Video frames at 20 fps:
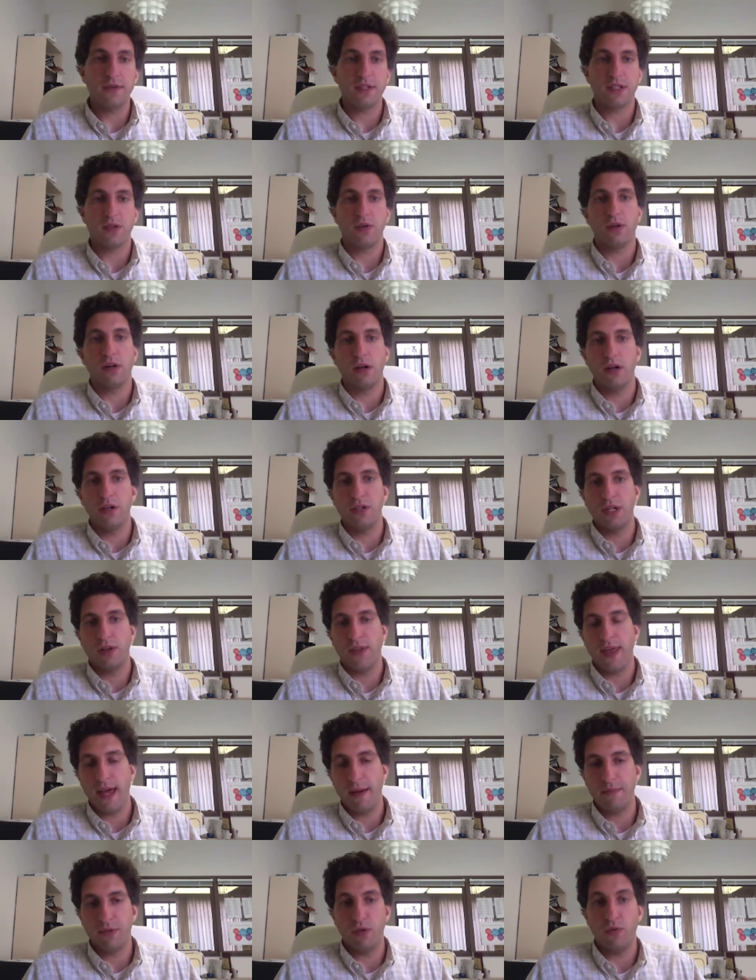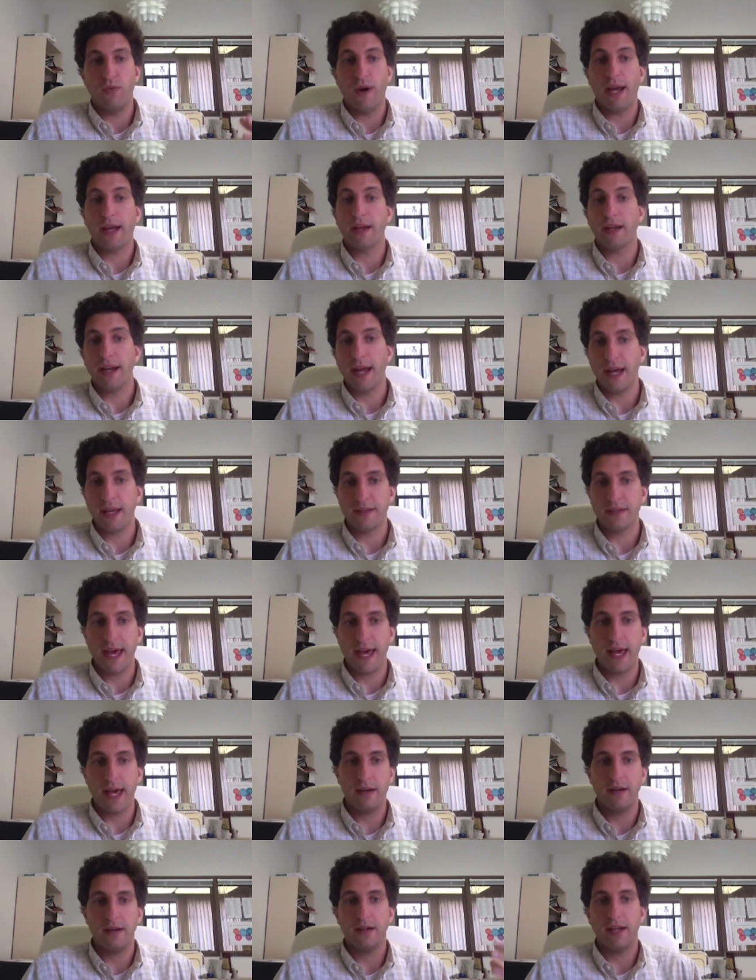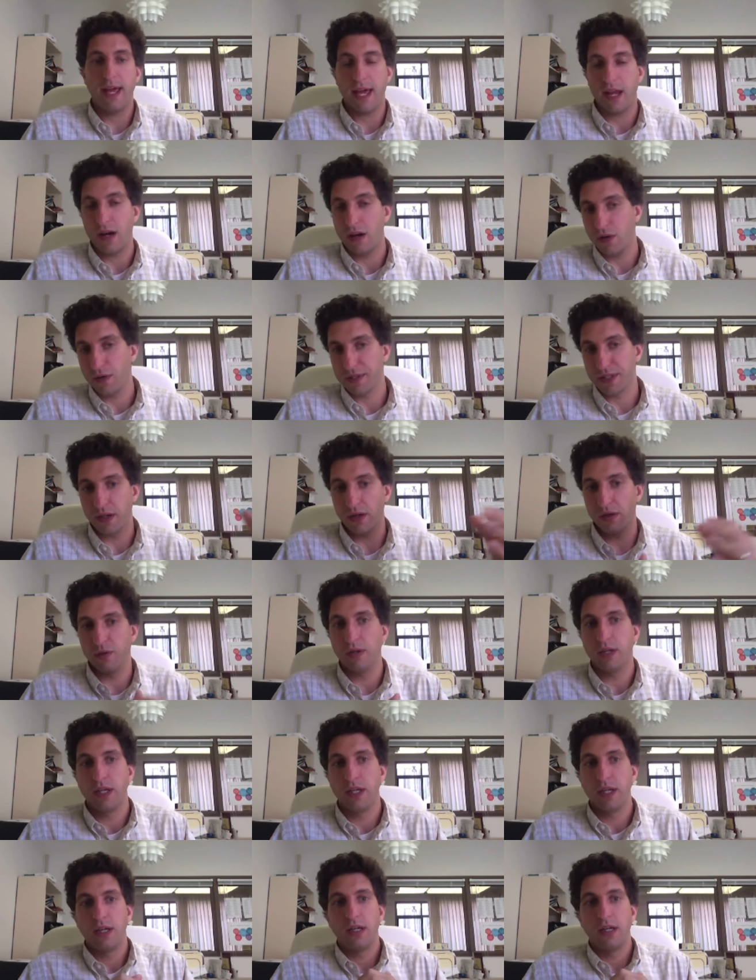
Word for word: And so encouraging them to recognize that and also